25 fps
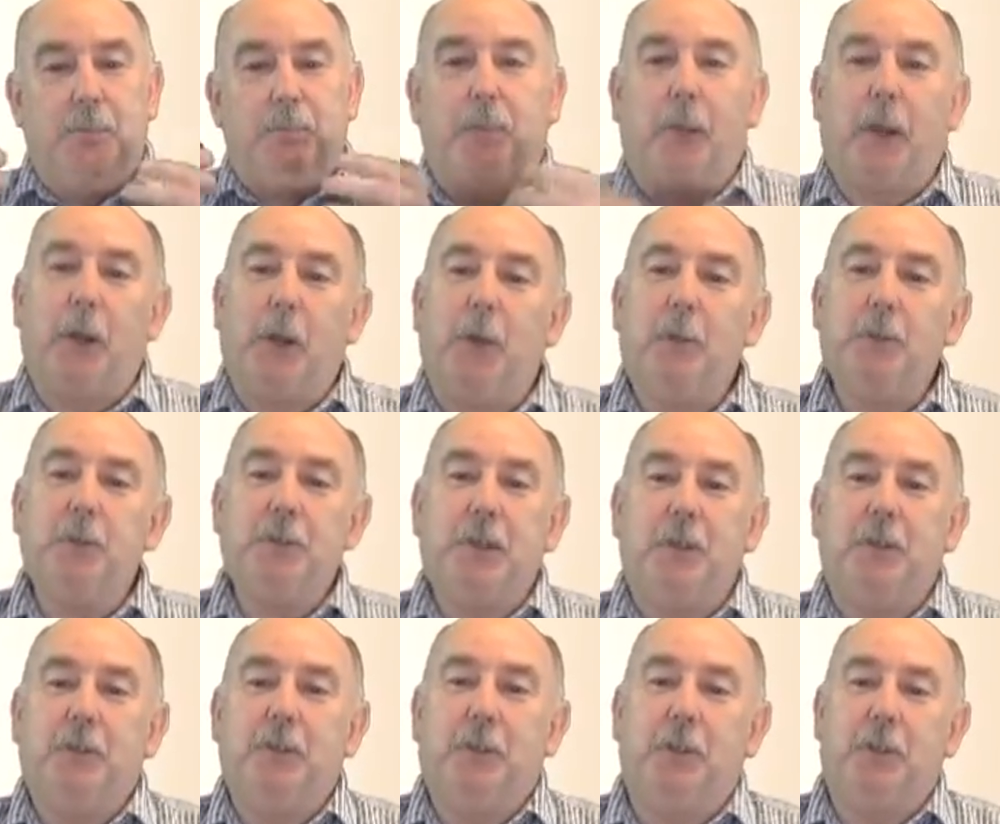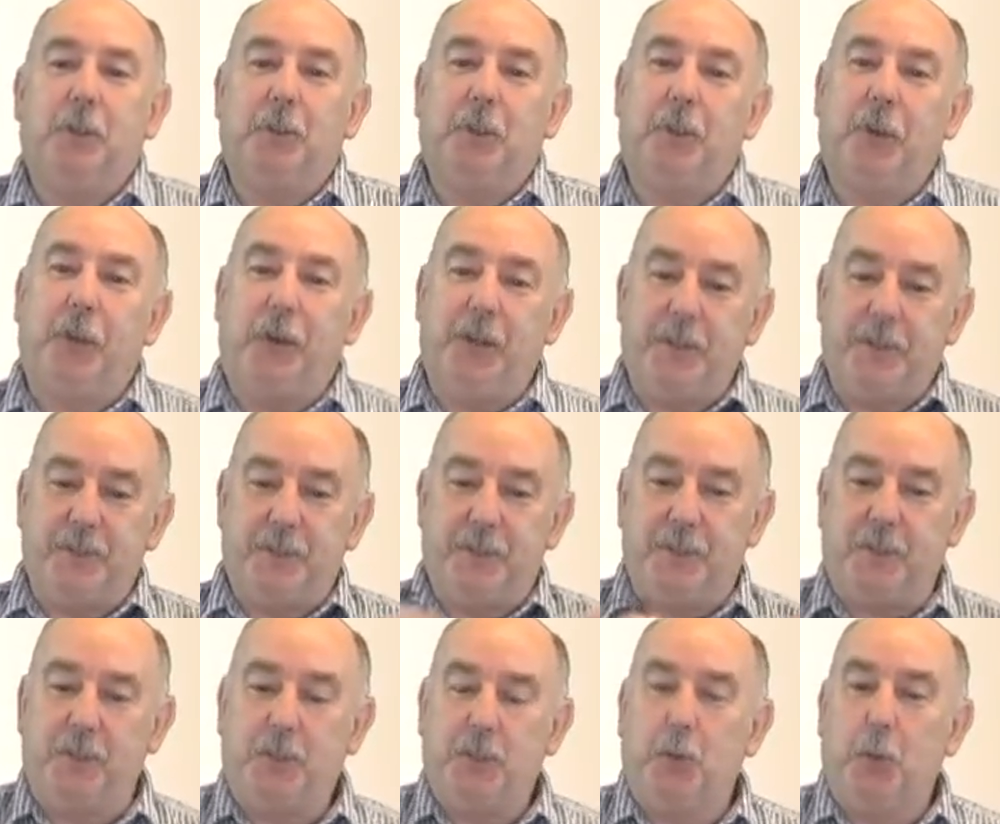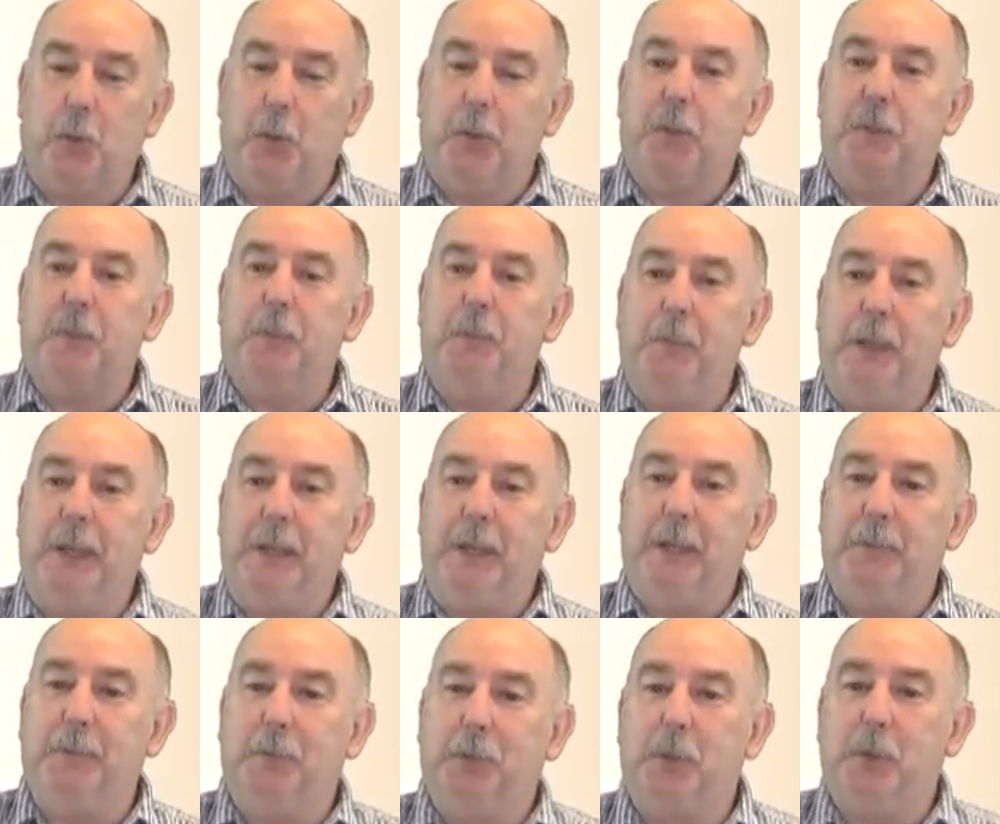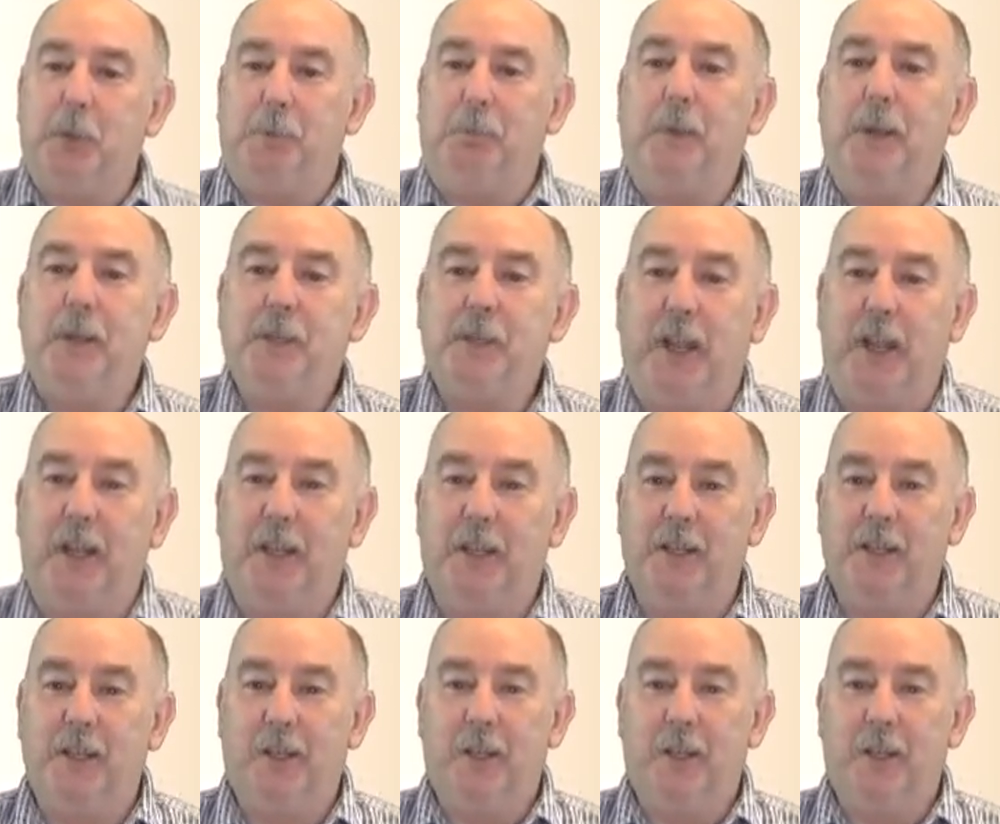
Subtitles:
But I also look at orthotics as a short to medium term measure.